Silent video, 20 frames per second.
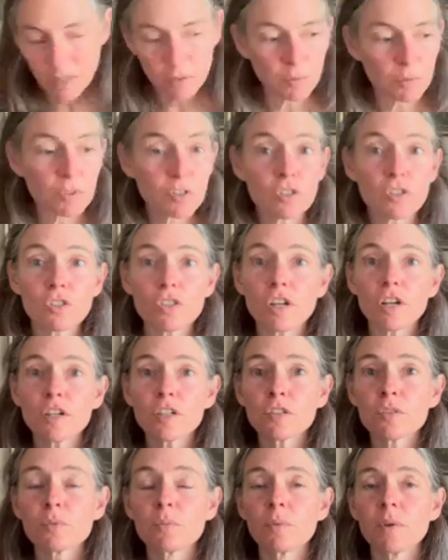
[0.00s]
will
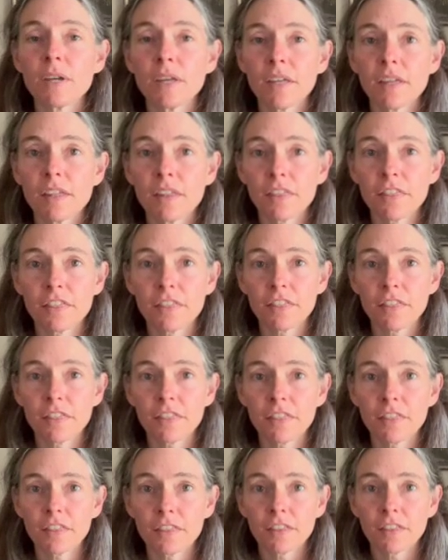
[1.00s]
start
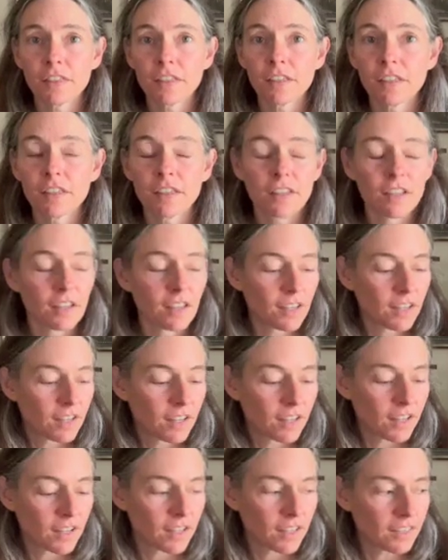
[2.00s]
with,
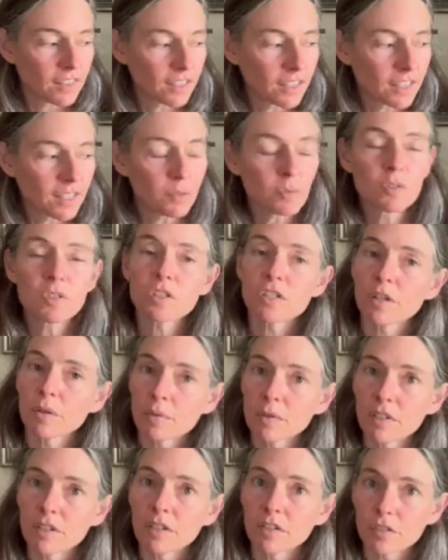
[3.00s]
I think I will start
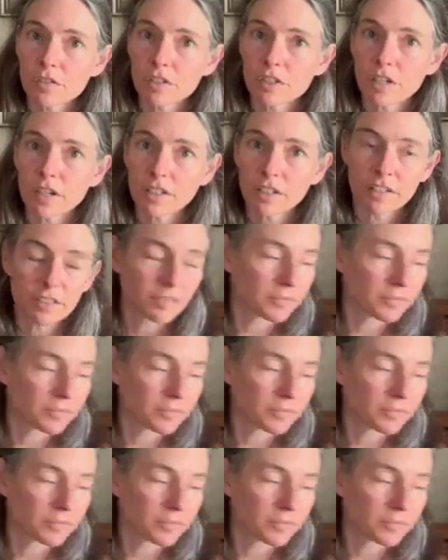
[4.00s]
with another sock.